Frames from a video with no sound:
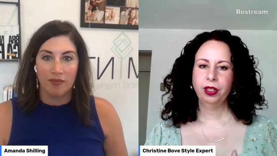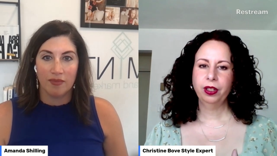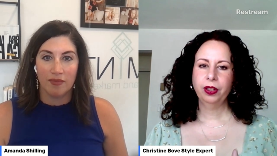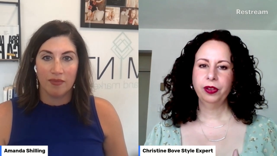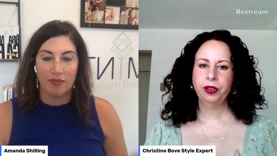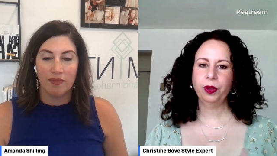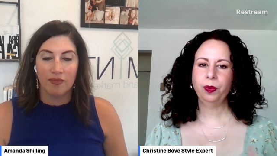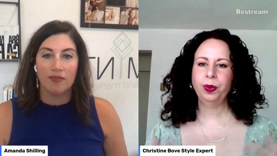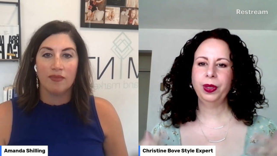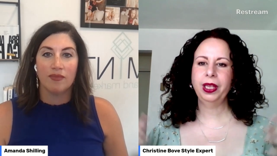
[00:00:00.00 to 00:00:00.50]

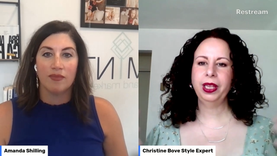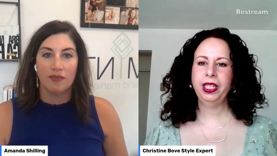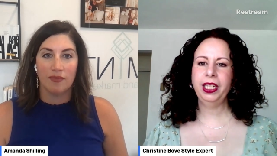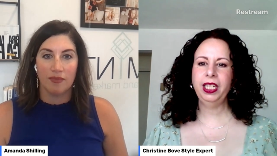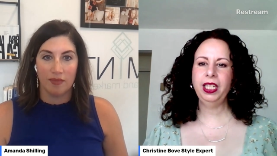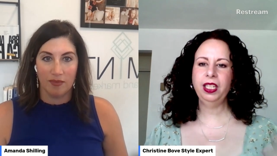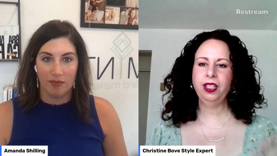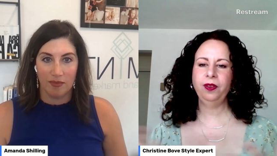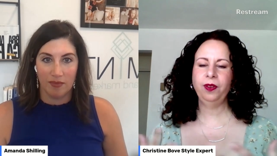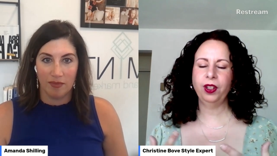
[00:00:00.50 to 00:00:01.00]
Speaker 1: So
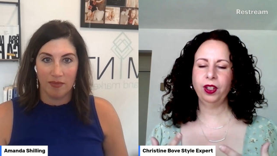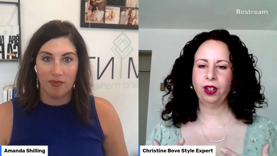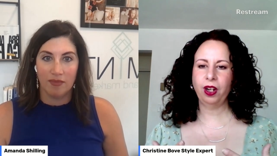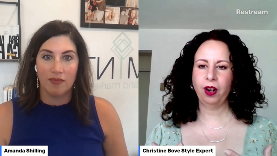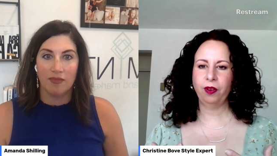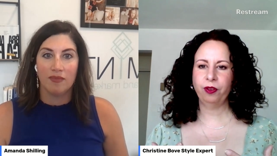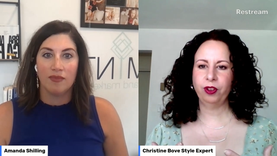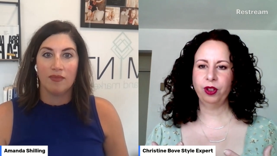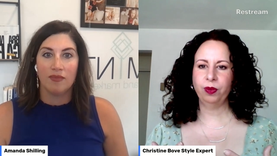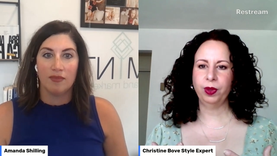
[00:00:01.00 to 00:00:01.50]
please feel
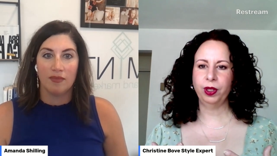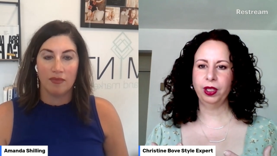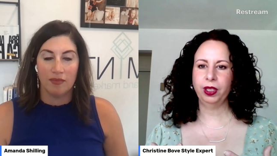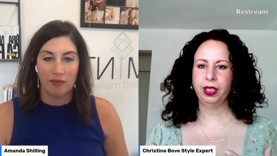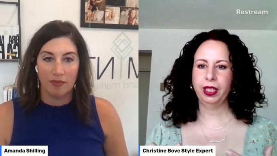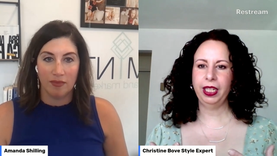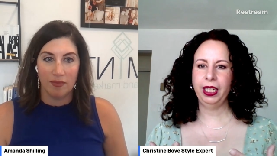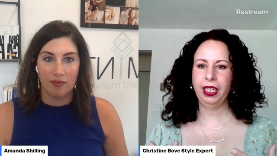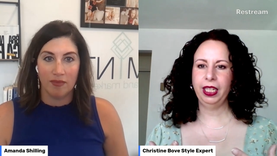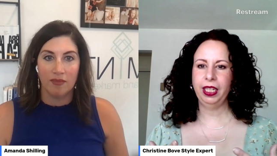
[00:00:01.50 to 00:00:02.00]

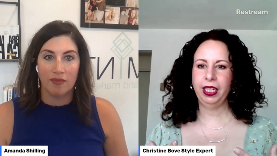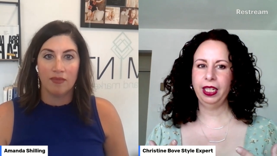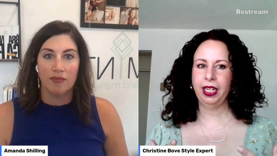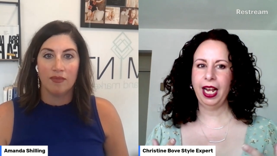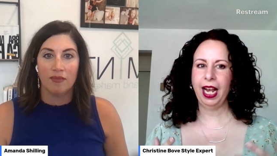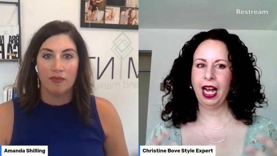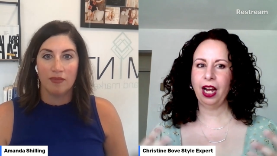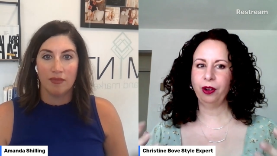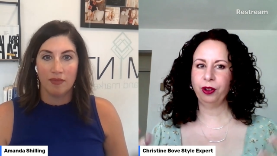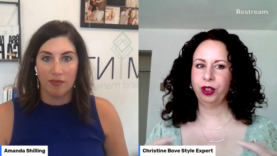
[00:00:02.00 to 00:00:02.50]
comfortable in
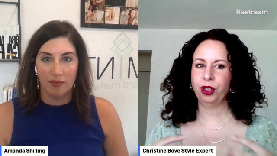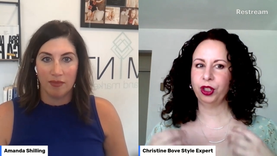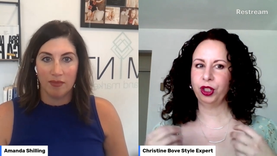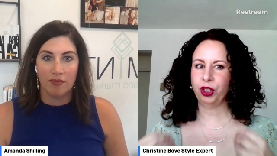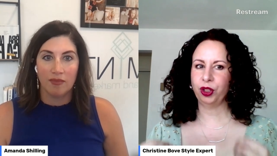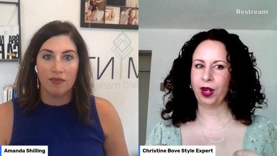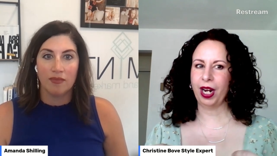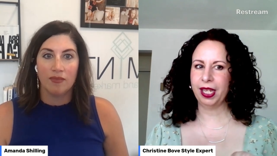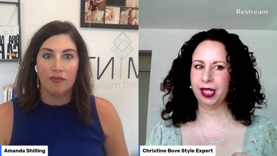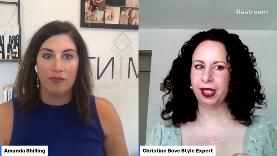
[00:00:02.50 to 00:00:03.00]
how you're
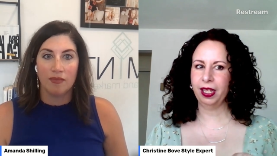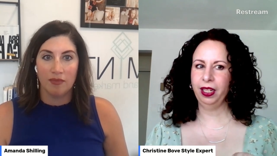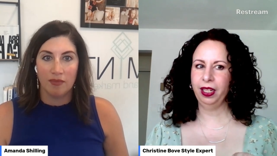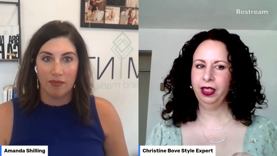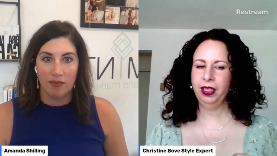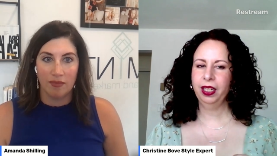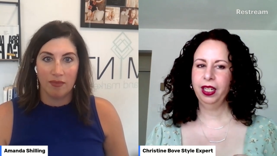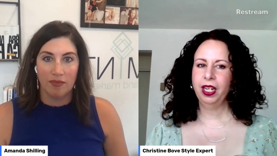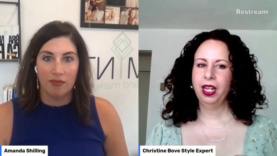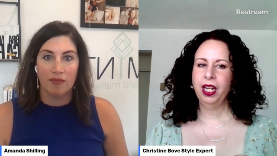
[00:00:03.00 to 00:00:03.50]

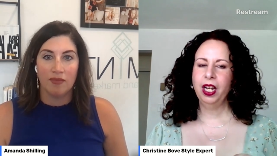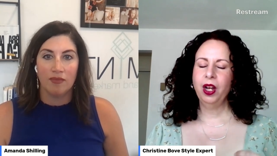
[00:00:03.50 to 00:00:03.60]
dressing.